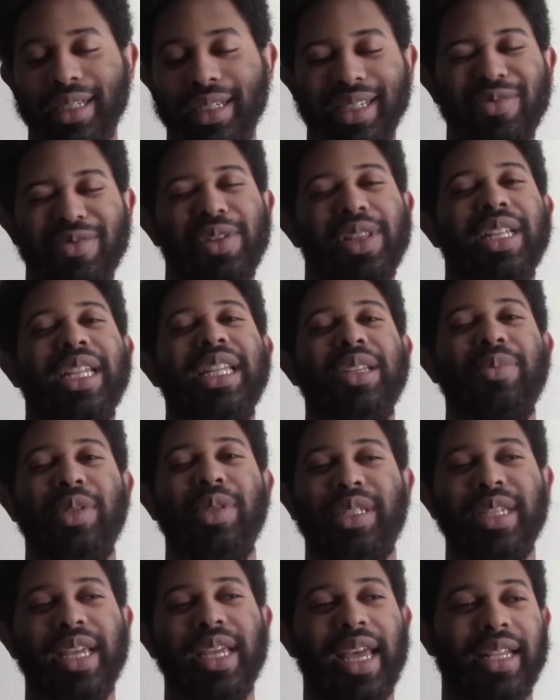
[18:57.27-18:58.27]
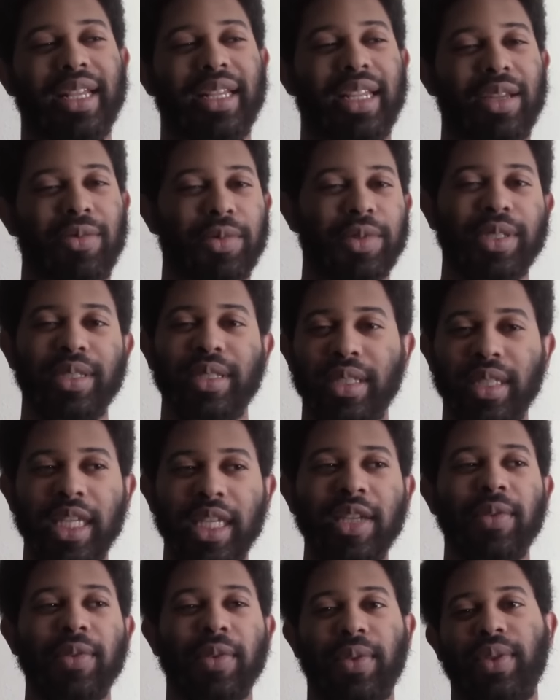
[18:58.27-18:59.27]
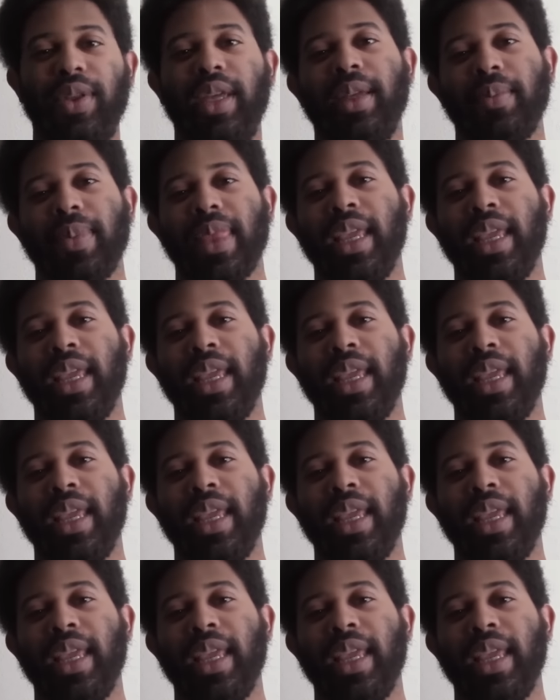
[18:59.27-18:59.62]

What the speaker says: doesn't really need to be said. It was an evil thing.